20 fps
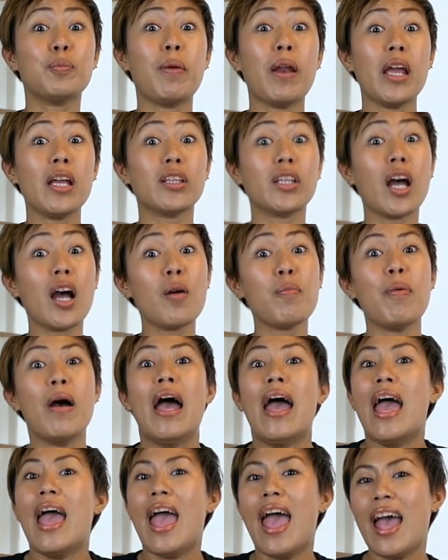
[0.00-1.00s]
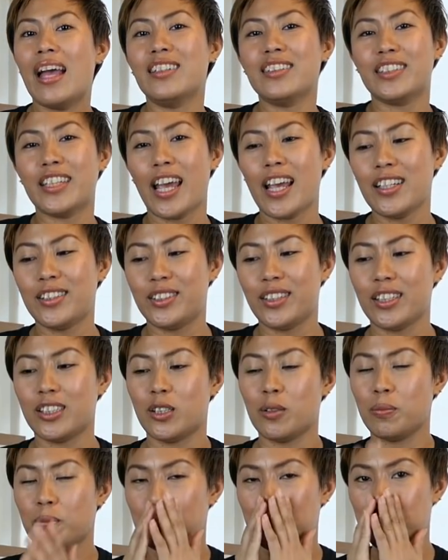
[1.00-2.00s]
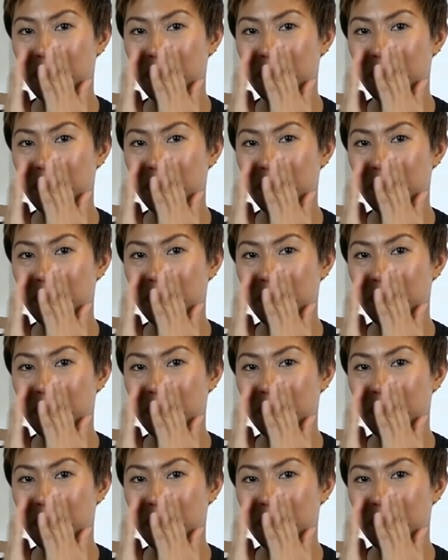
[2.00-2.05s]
plate up and taste this